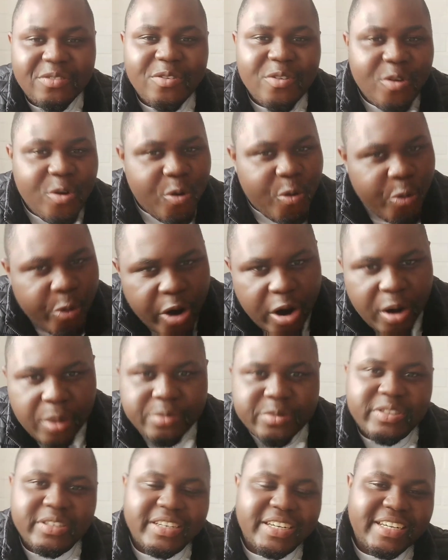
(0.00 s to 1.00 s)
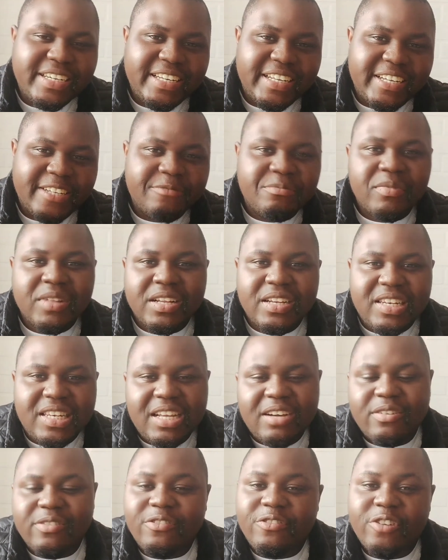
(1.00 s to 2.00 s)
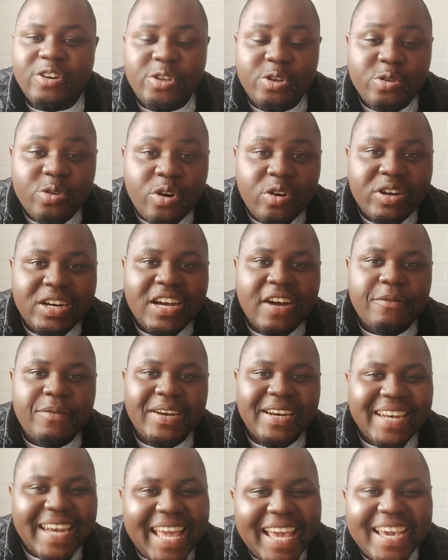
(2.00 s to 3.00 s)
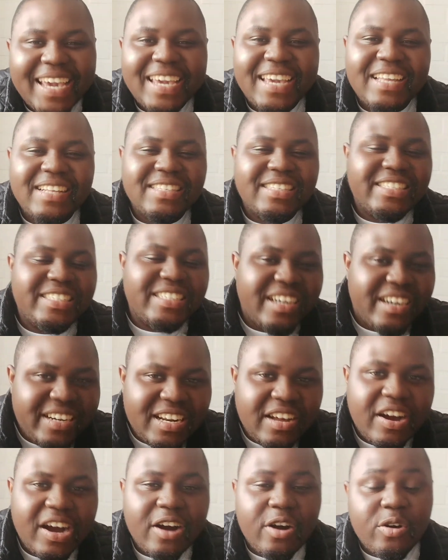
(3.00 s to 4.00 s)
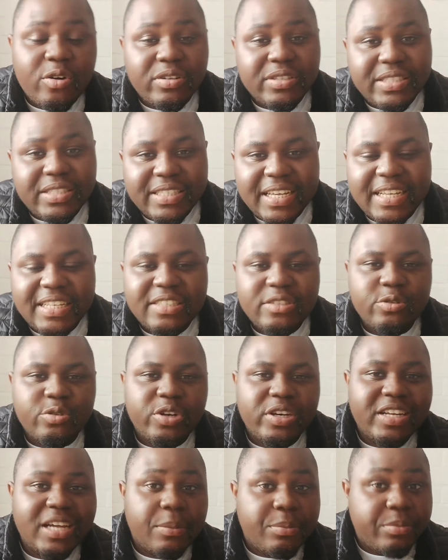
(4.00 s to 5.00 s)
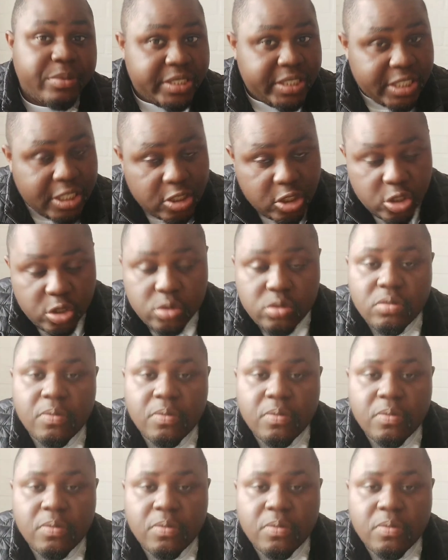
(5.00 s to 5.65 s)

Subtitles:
Welcome to the clinic. Now, for you all that have been liking, sharing our content, we really appreciate you.